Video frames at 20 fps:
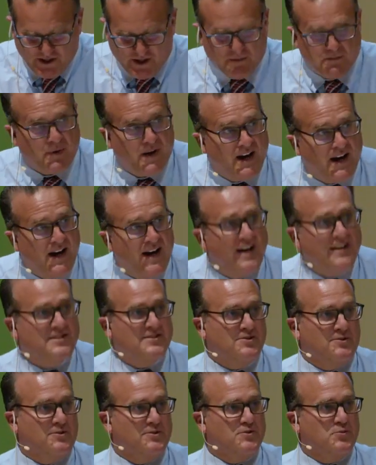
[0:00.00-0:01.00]

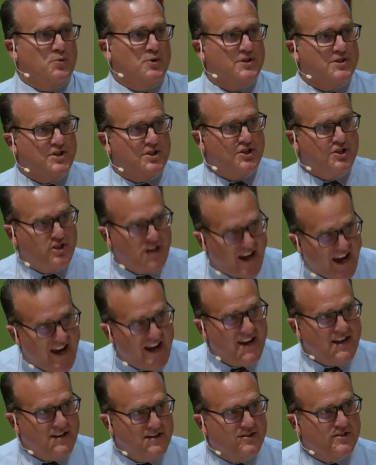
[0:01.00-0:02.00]
apostles were
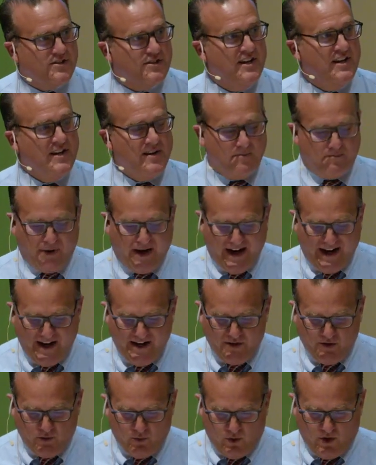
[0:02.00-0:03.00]
changed by
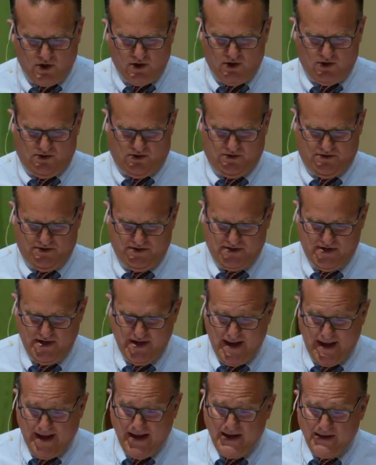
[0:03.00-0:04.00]
the world
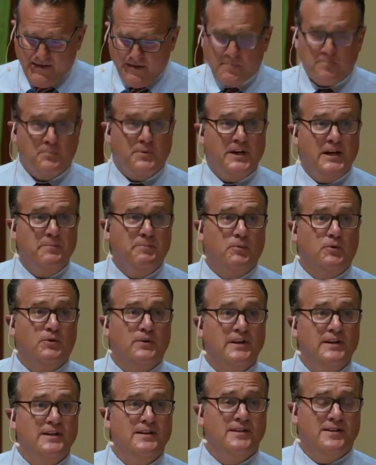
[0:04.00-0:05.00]
and the people
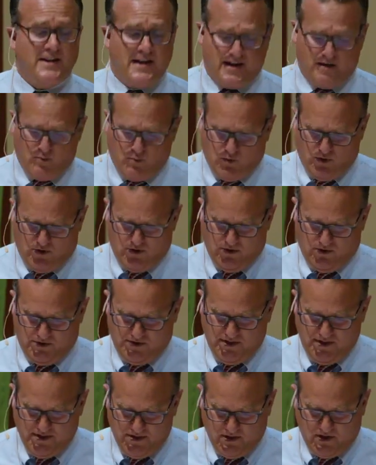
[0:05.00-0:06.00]
in that world,
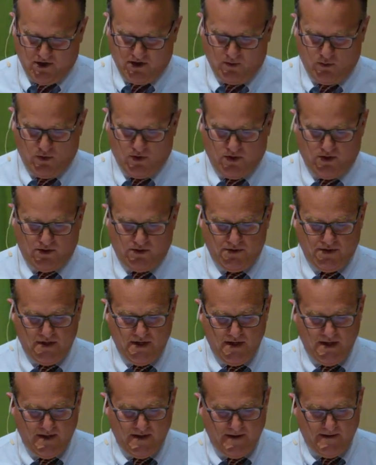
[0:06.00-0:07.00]
in our world.
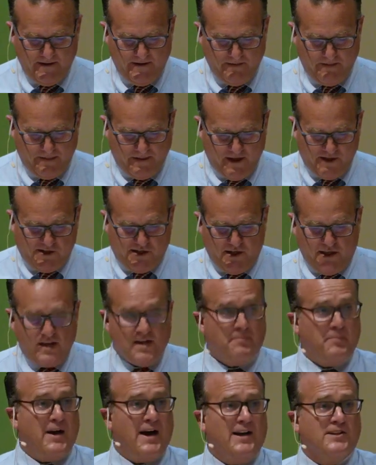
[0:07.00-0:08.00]
You see, the
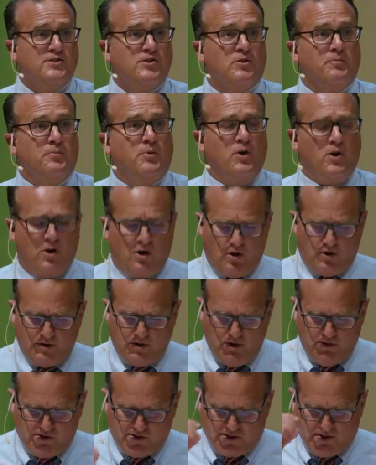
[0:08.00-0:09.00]
Apostle Paul
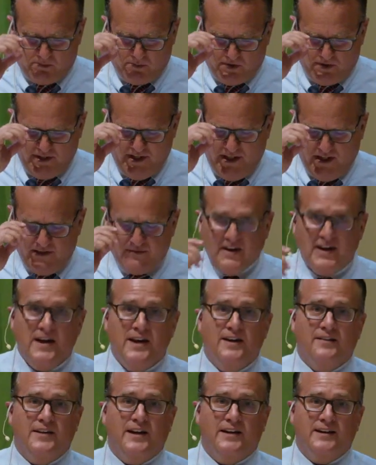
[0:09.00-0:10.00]
used to believe
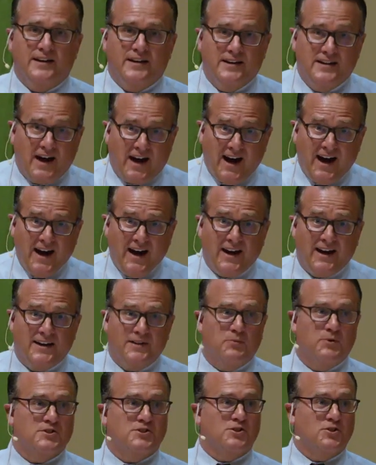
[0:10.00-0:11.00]
that God
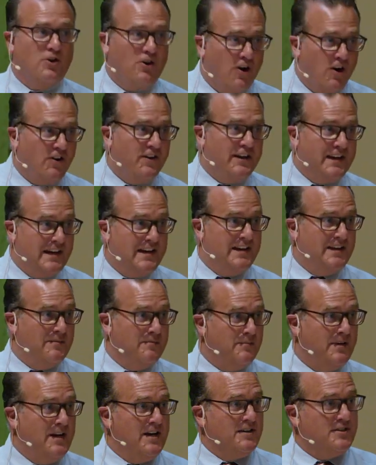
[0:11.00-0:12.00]
was calling
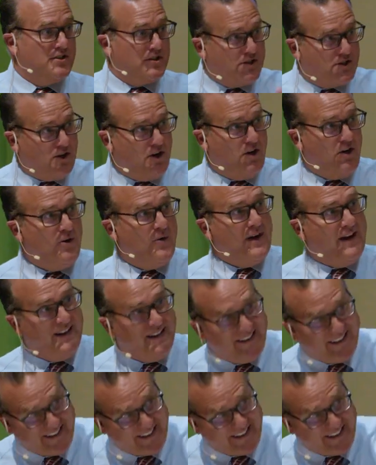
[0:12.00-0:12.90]
him to go and